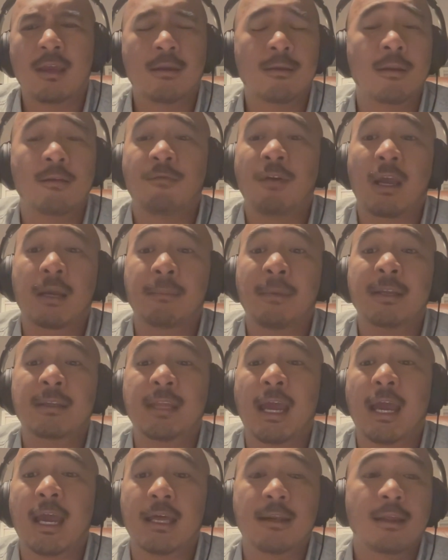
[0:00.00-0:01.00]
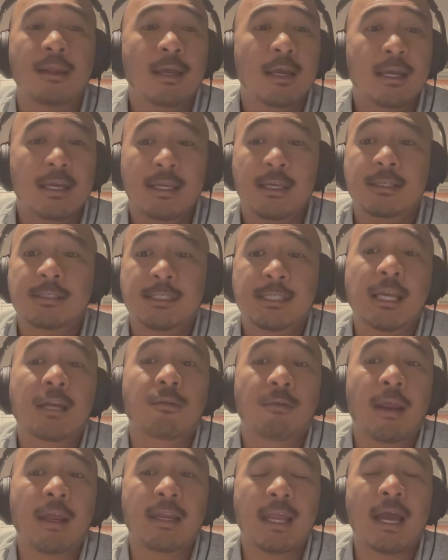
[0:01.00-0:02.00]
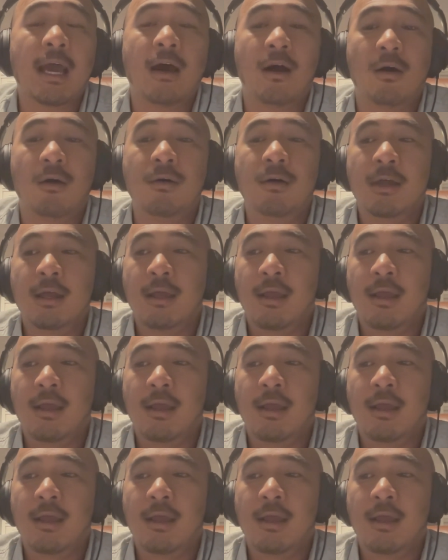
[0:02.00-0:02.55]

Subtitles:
In fact, my dad, he's sick right now,